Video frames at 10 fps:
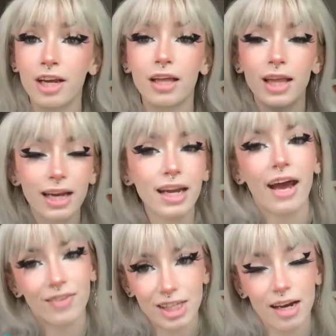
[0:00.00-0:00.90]
and they didn't
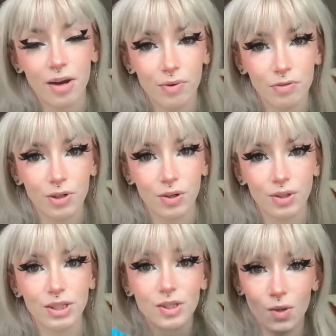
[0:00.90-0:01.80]
have a tie-dye one for
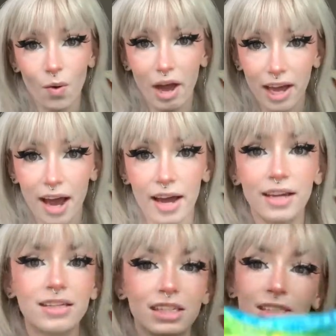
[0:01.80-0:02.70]
adults. So I
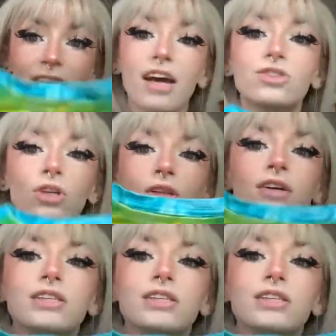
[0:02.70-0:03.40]
got just an extra large